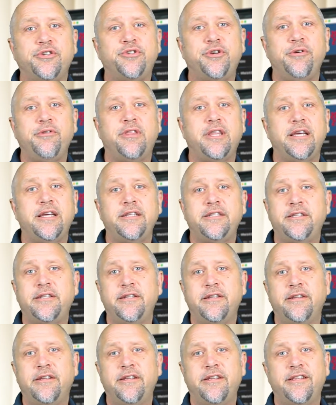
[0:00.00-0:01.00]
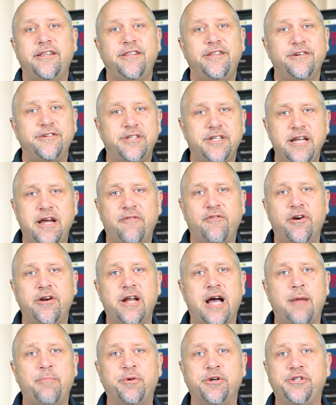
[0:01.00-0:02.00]
truth is, there's never
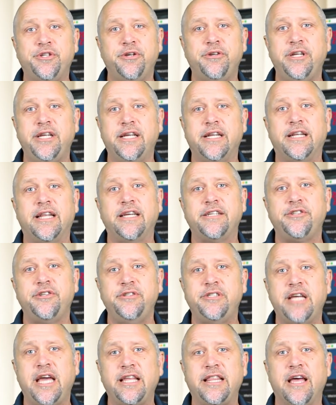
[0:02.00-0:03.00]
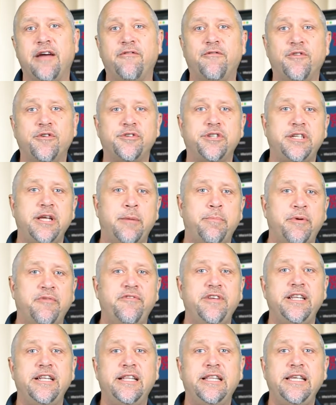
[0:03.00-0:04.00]
an opportunity unless you take that first step
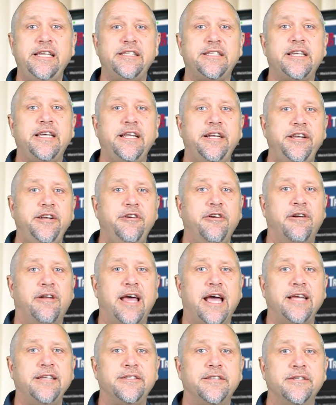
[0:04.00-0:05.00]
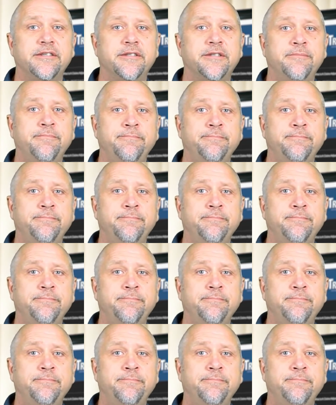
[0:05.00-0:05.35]
of at least getting your license.